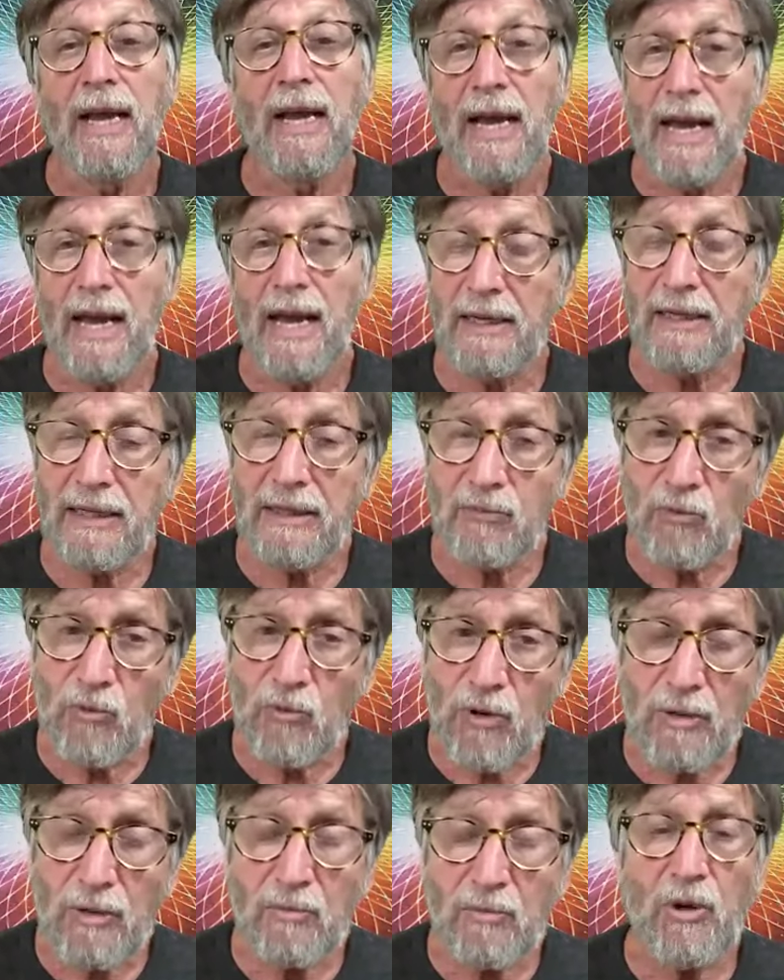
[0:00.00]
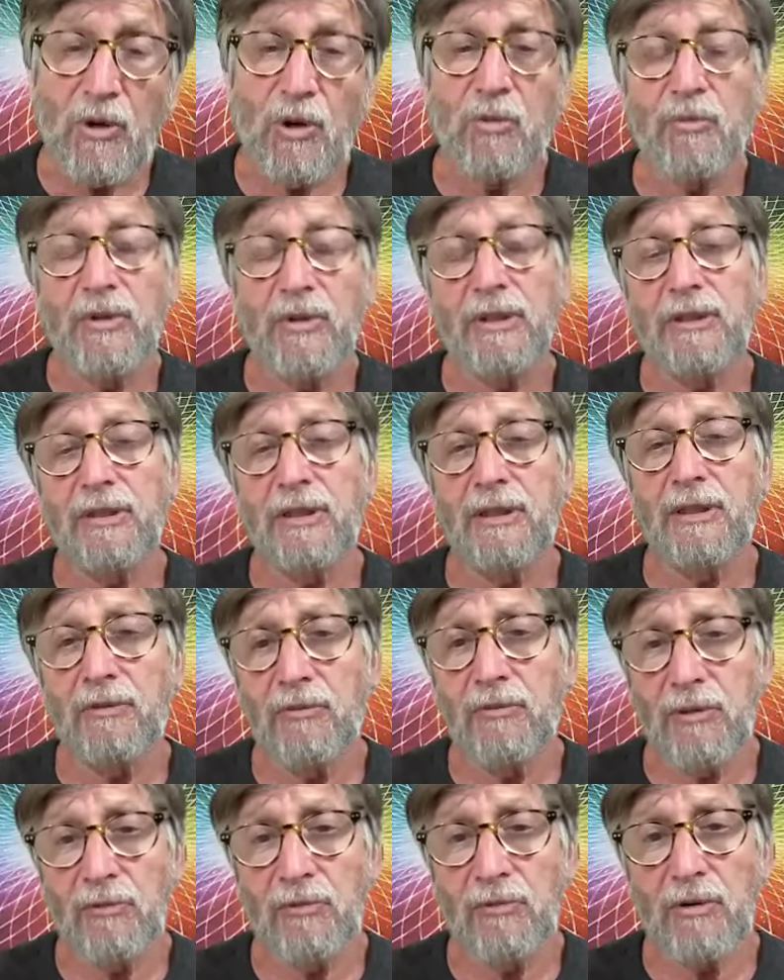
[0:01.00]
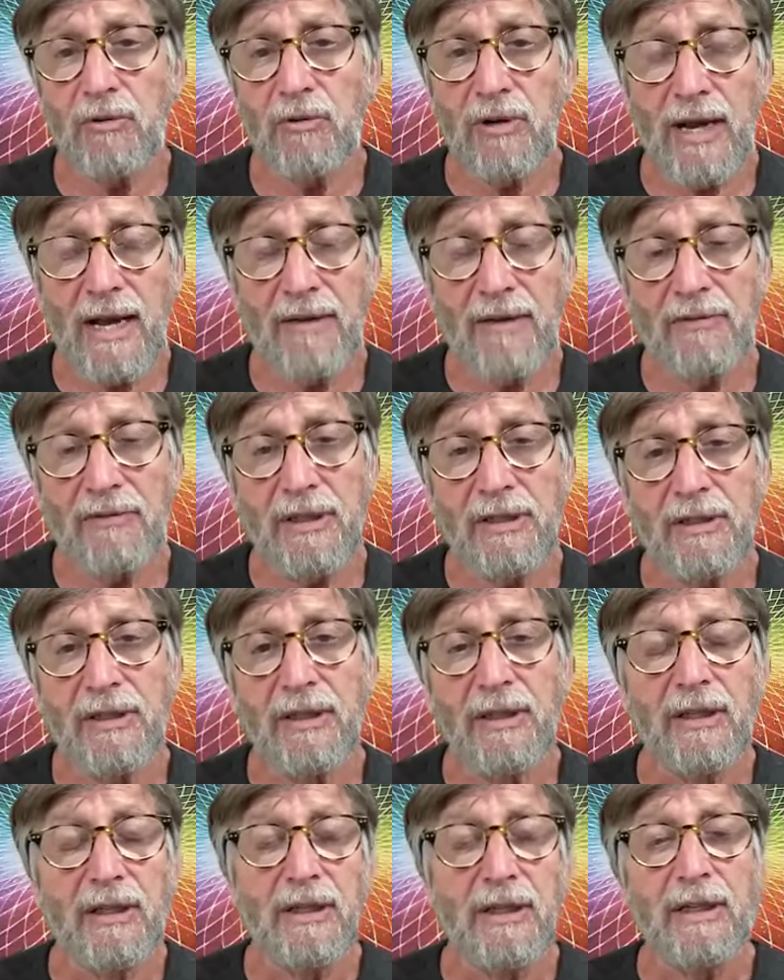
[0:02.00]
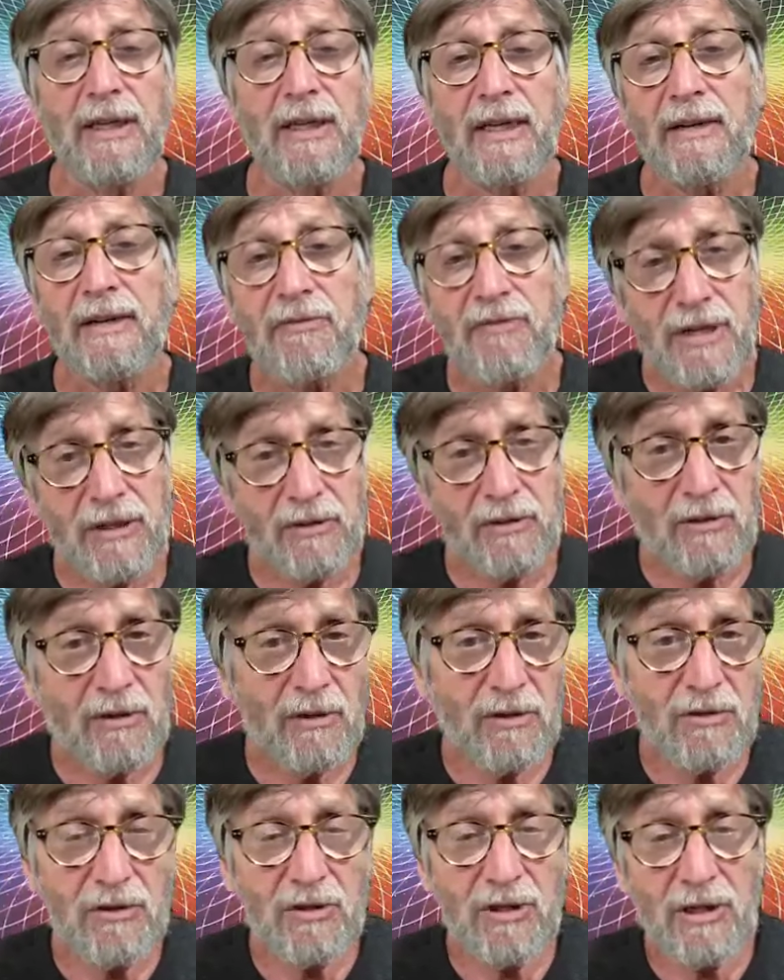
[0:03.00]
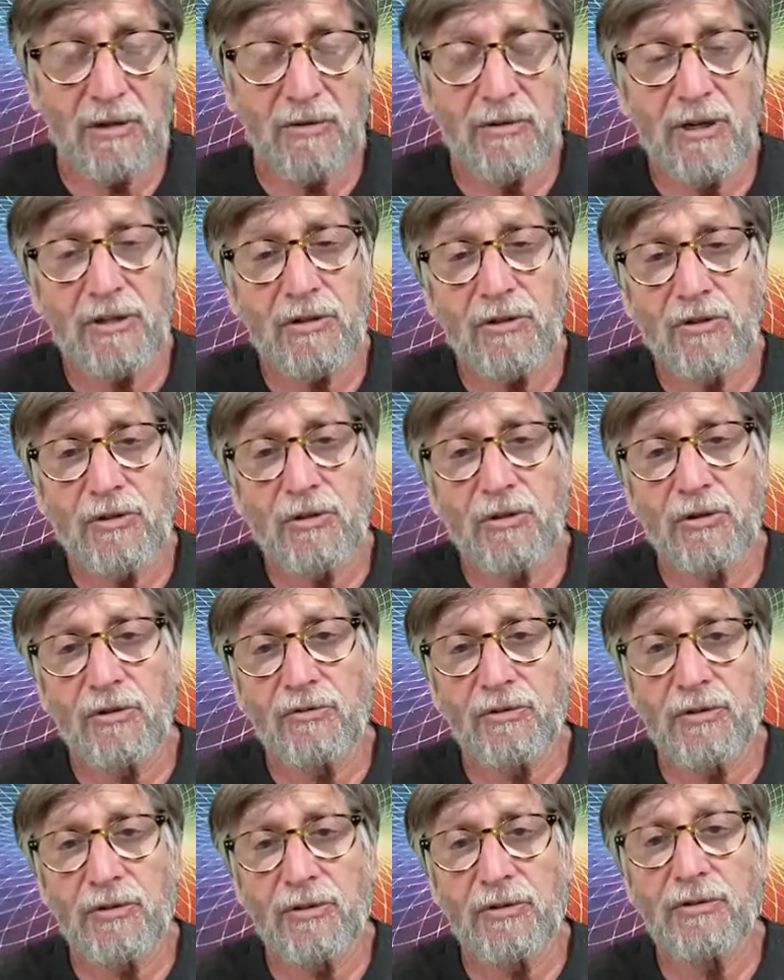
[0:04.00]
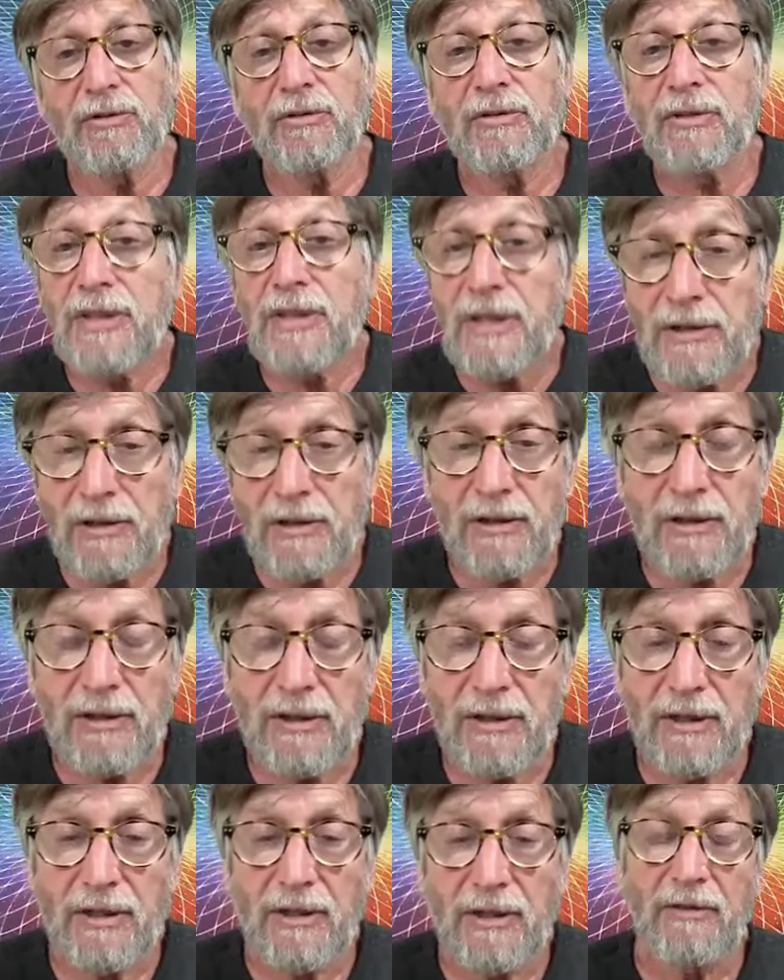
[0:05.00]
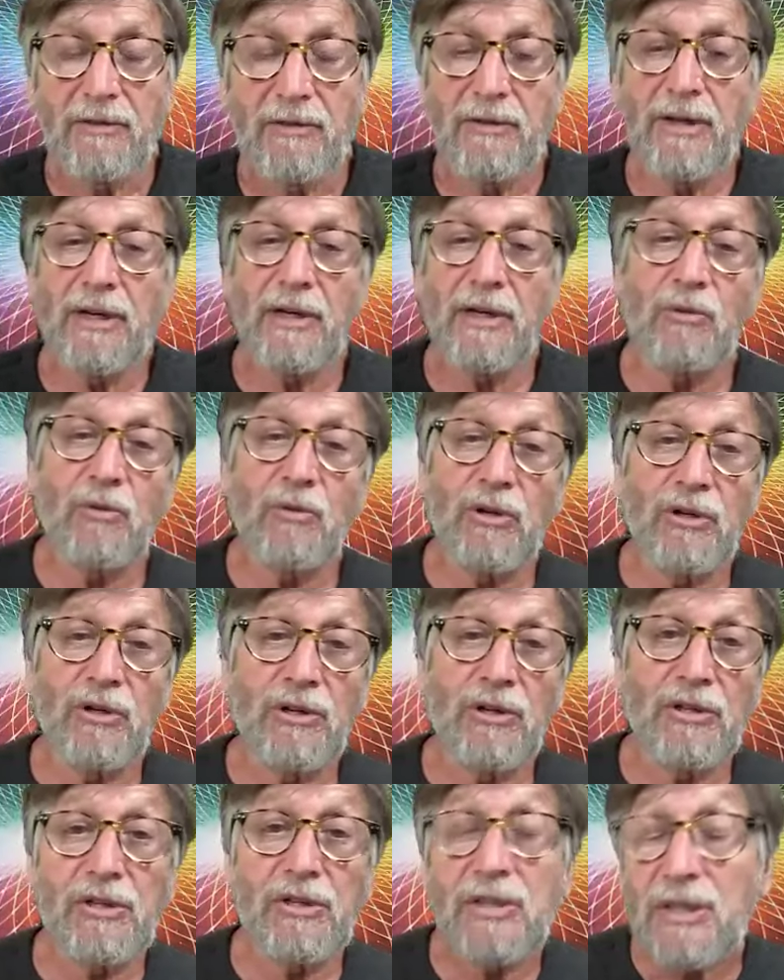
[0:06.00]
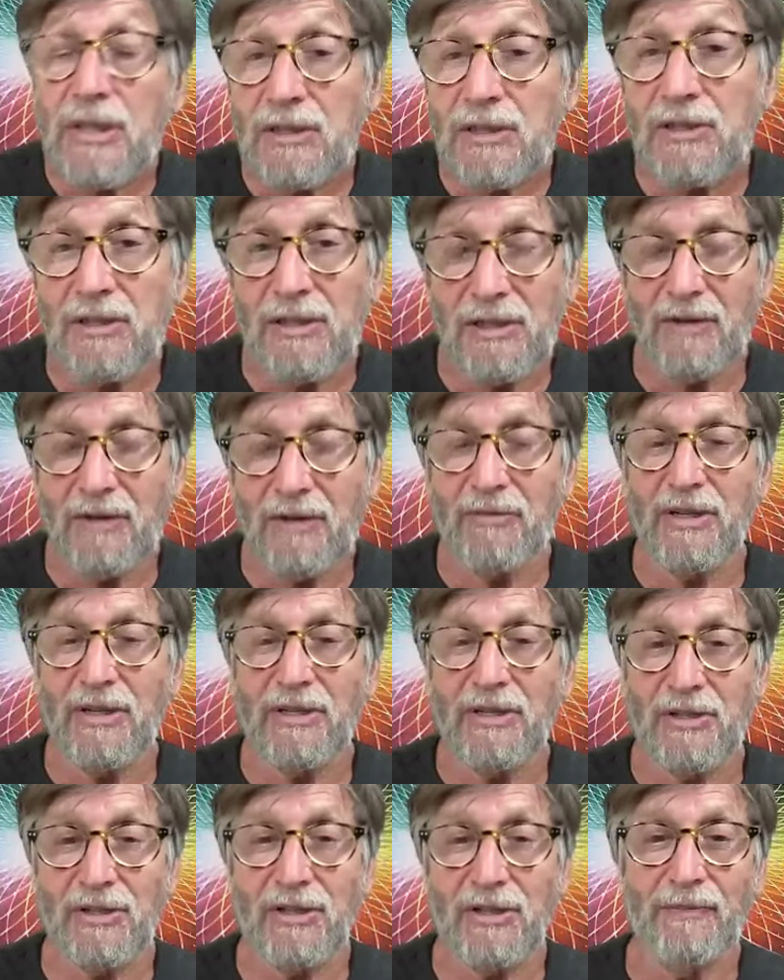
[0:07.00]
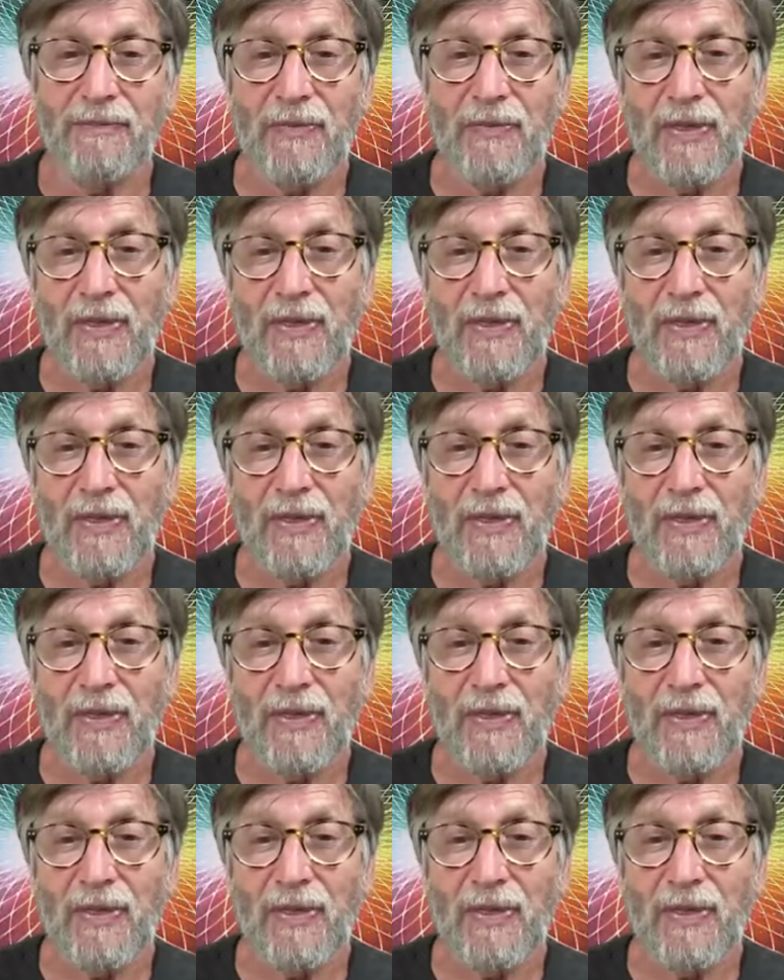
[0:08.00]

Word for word: And at one moment, uh, when we were having an event called Generations Over Dinner, there were 60 of us.